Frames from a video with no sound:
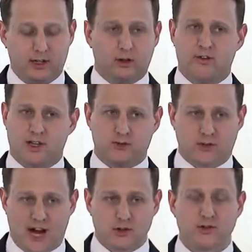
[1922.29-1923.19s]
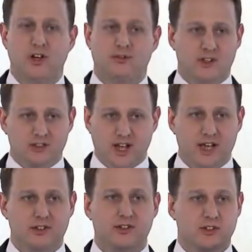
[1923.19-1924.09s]
interface fracture toughness
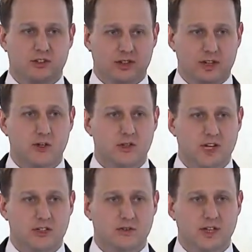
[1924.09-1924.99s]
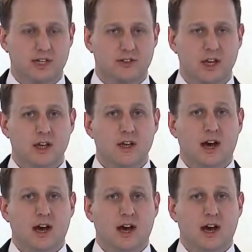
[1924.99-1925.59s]
tests and those kinds of things.